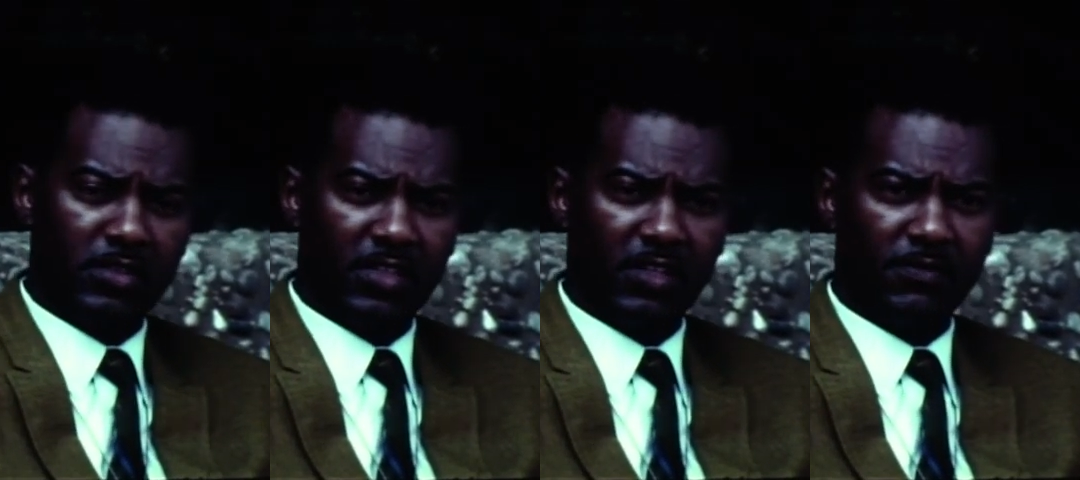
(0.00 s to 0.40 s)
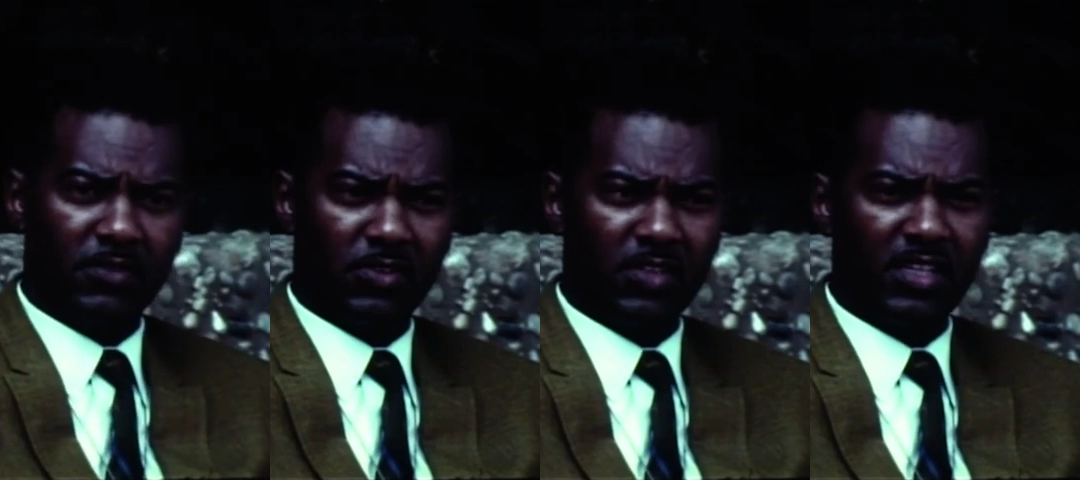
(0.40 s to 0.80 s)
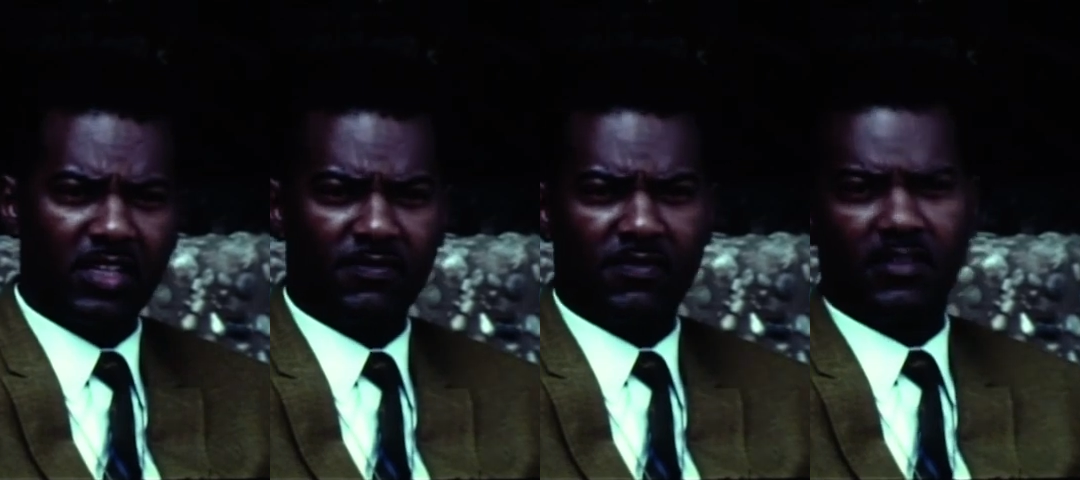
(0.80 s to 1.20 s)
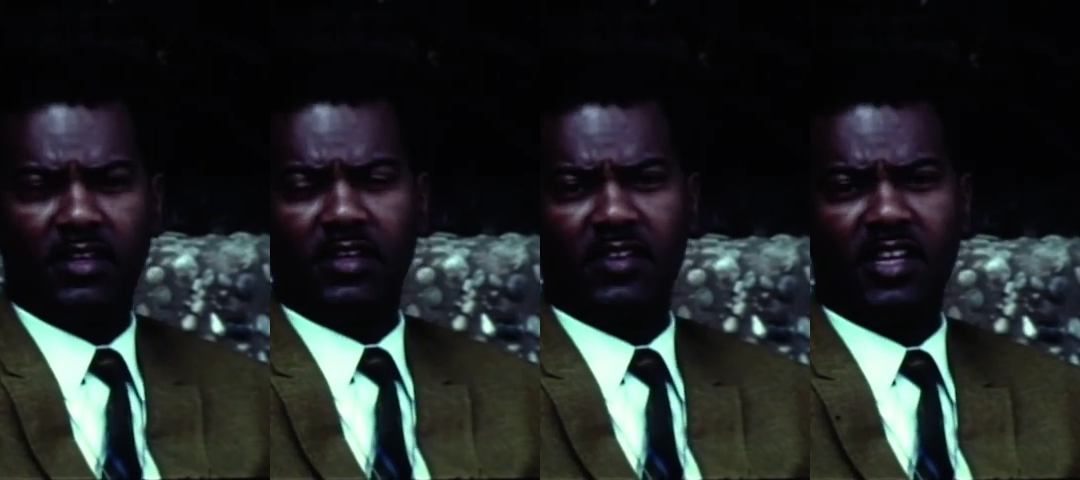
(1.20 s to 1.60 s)
Do you think if
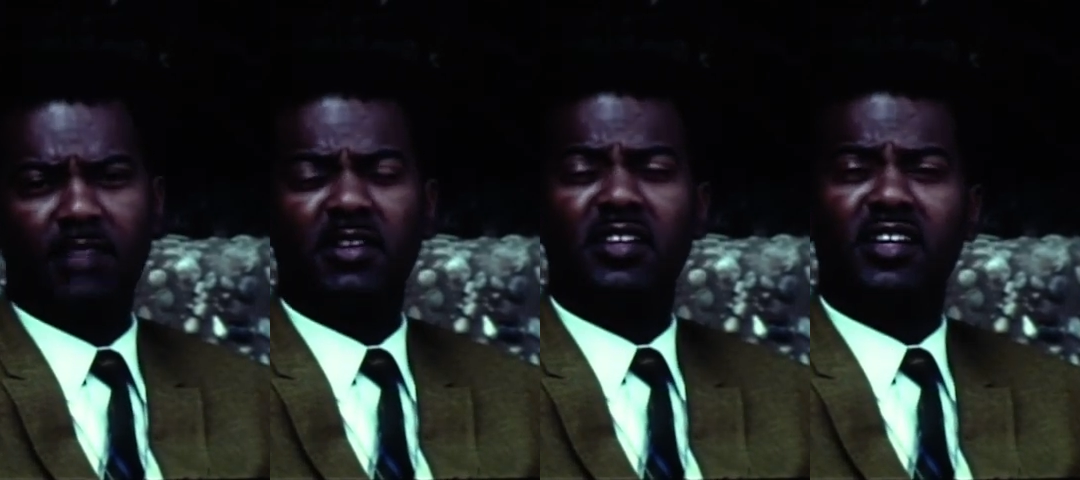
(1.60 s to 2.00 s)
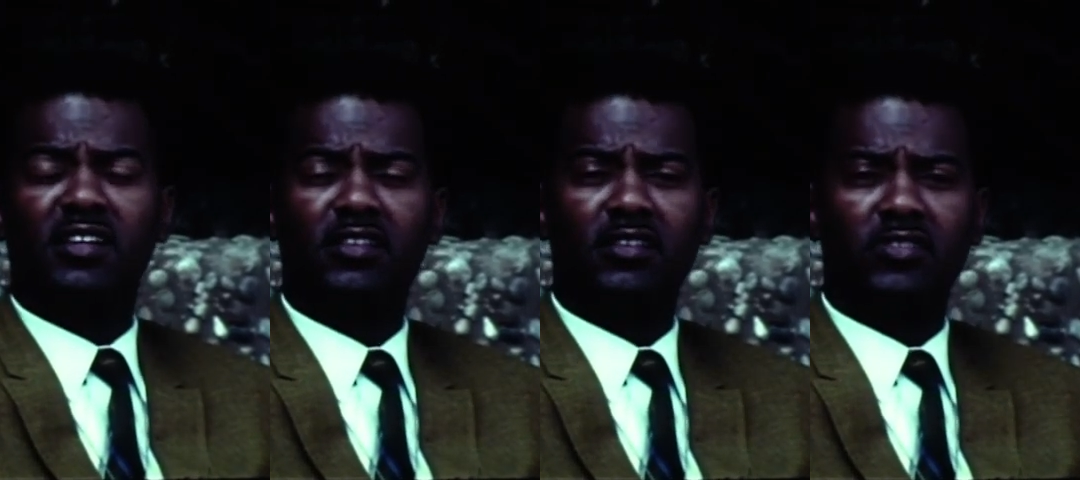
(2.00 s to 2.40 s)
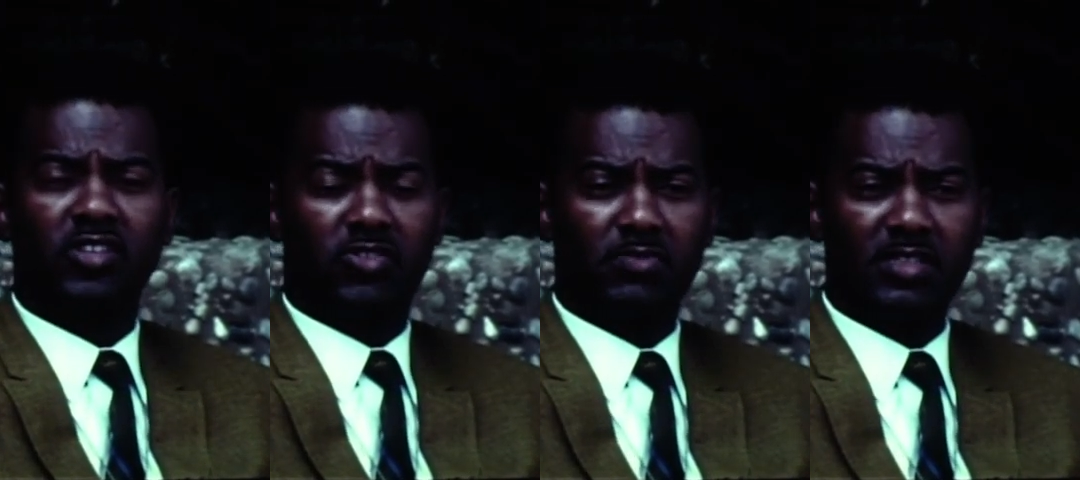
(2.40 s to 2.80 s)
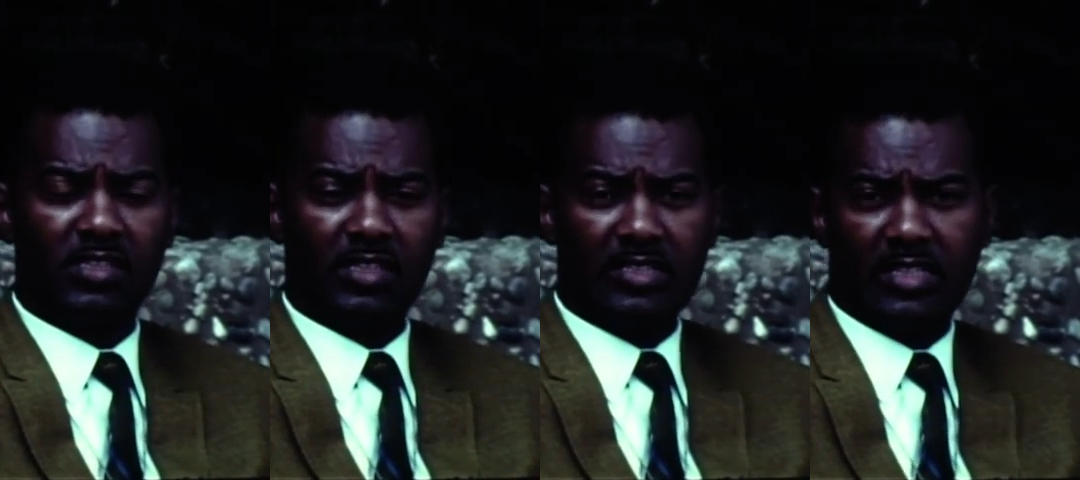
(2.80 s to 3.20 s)
that had been done just
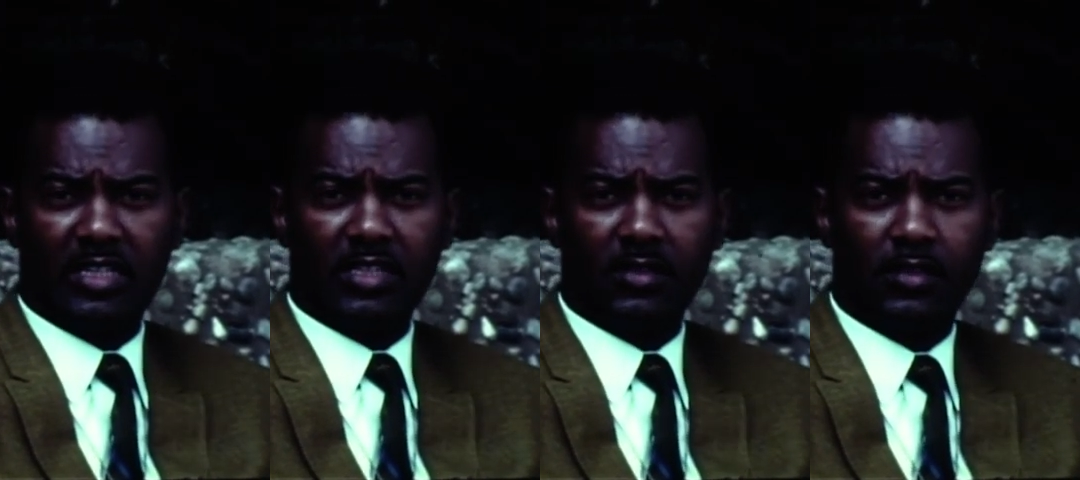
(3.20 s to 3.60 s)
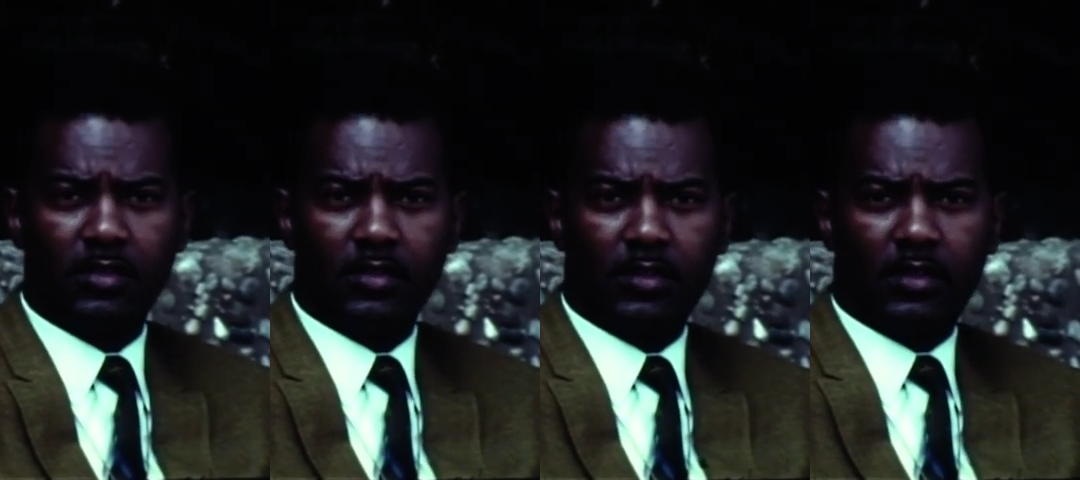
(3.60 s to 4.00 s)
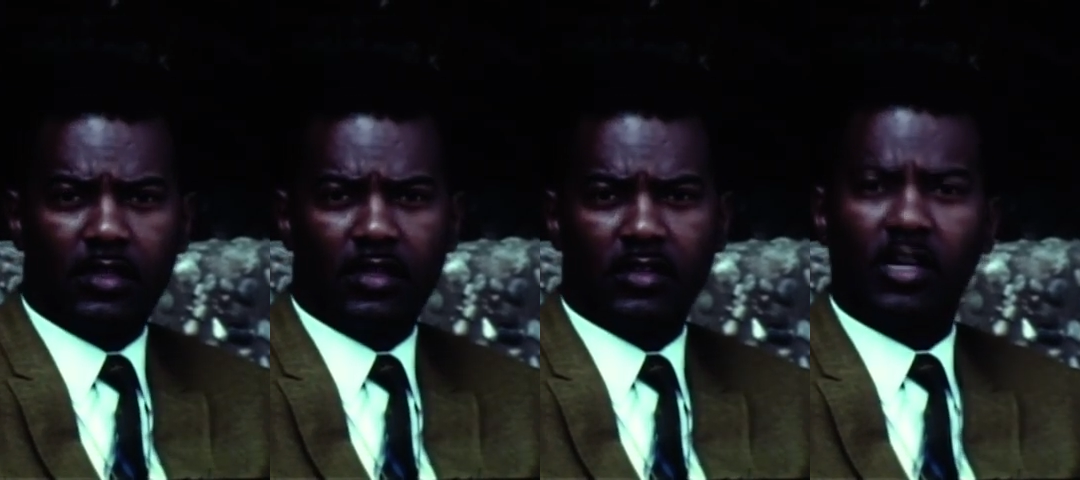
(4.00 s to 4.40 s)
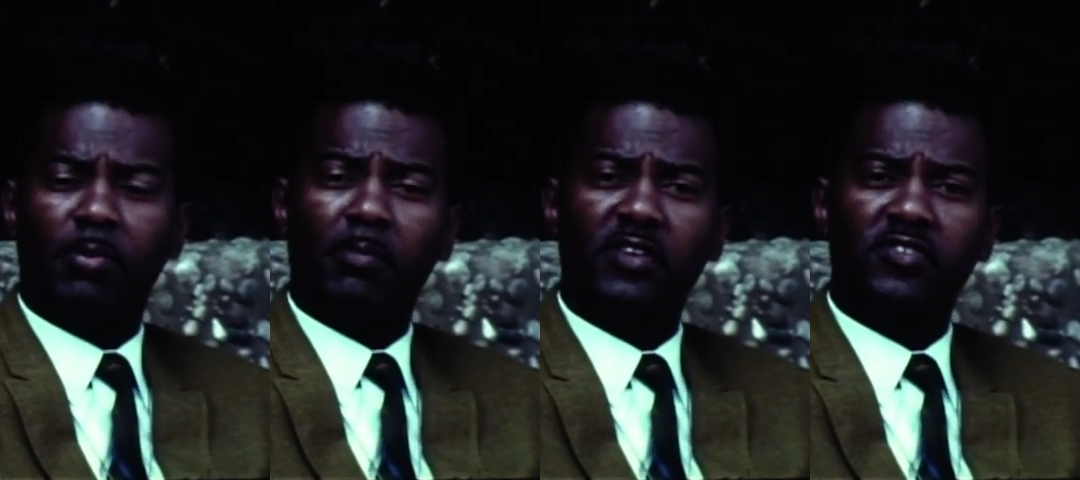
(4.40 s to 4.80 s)
recently, say a couple
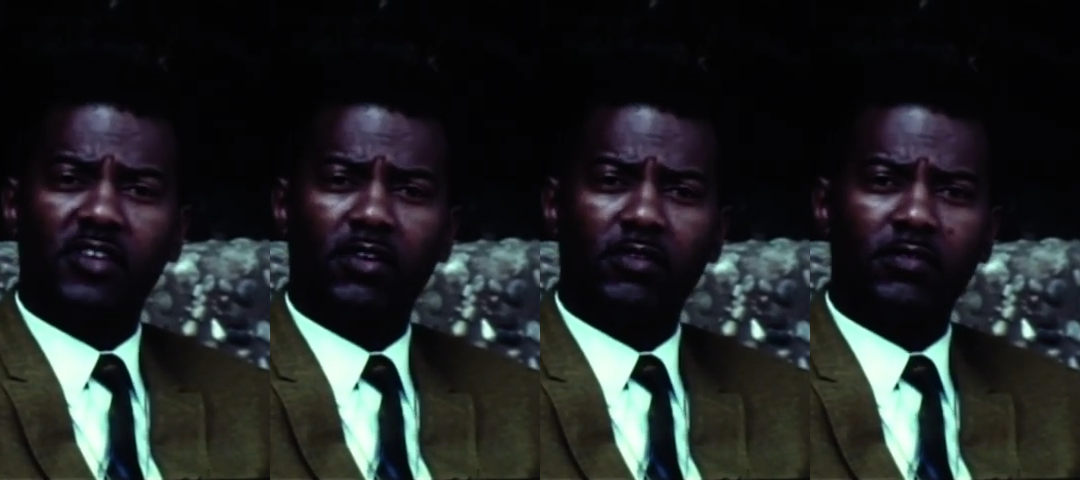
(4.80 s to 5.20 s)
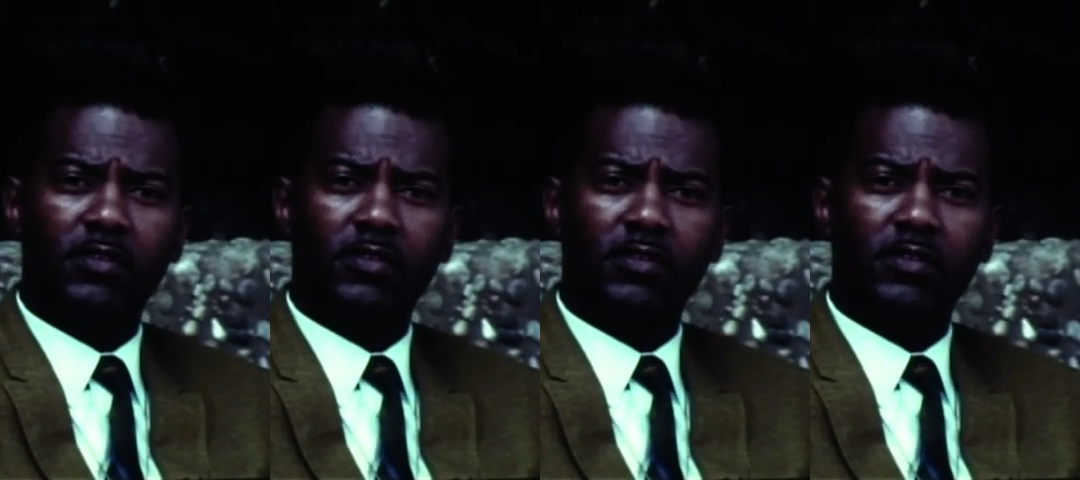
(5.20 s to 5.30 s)
of months ago,